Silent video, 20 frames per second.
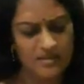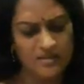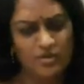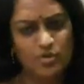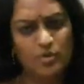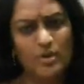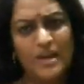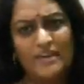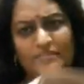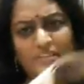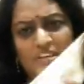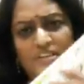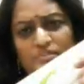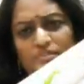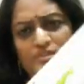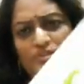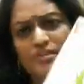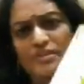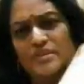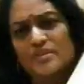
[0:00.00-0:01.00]
you have
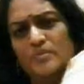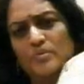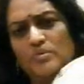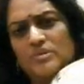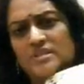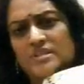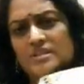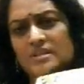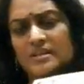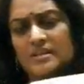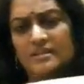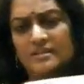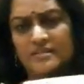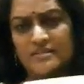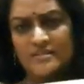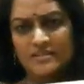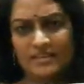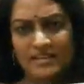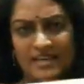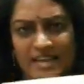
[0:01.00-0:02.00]
introduced the